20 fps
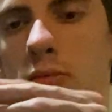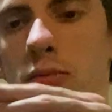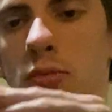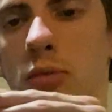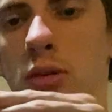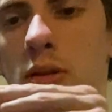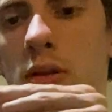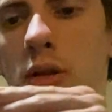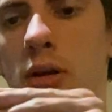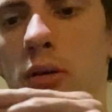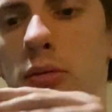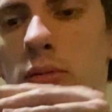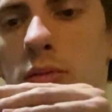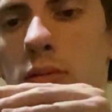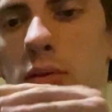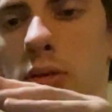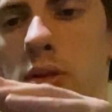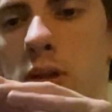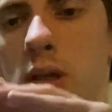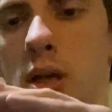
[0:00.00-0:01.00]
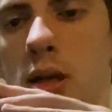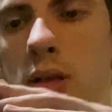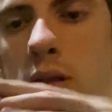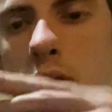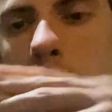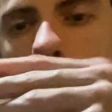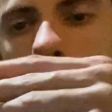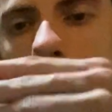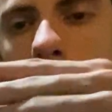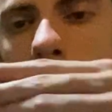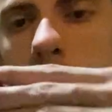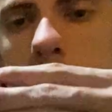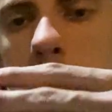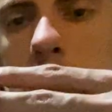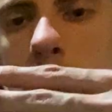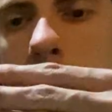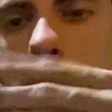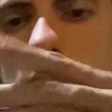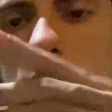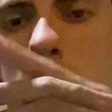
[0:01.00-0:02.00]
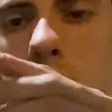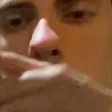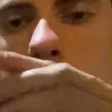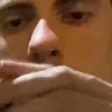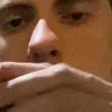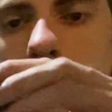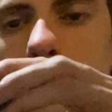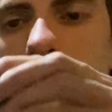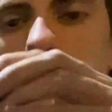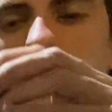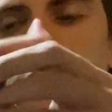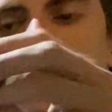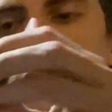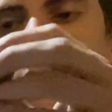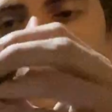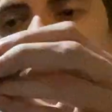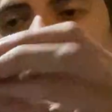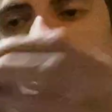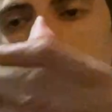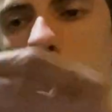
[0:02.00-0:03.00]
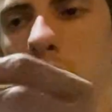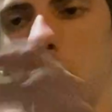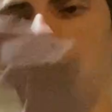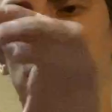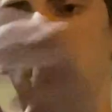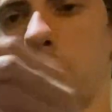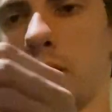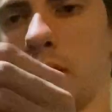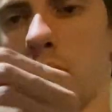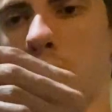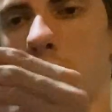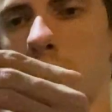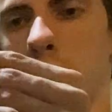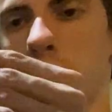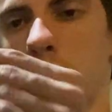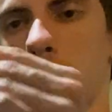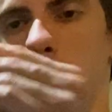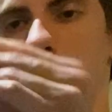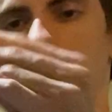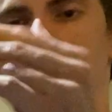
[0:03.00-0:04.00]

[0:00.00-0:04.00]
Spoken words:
well, no, yeah, I'm gonna swivel these in just in case.